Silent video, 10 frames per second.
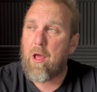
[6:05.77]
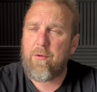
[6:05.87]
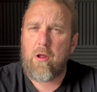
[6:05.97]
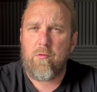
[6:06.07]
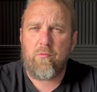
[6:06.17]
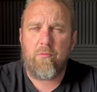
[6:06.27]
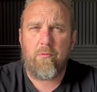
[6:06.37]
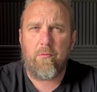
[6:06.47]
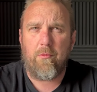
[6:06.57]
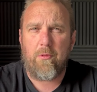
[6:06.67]
I know
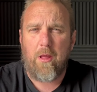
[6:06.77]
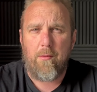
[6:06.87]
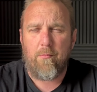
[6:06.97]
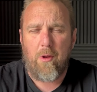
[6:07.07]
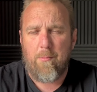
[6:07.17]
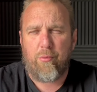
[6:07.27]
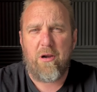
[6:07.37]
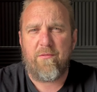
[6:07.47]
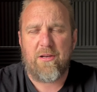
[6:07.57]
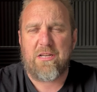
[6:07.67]
in
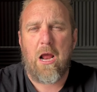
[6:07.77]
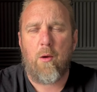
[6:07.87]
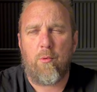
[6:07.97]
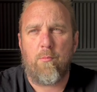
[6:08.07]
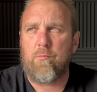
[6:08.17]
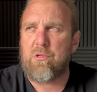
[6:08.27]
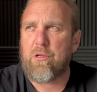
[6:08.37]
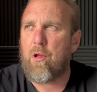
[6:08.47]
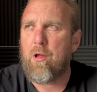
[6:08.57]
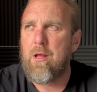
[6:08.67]
previous albums
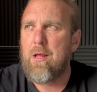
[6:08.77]
that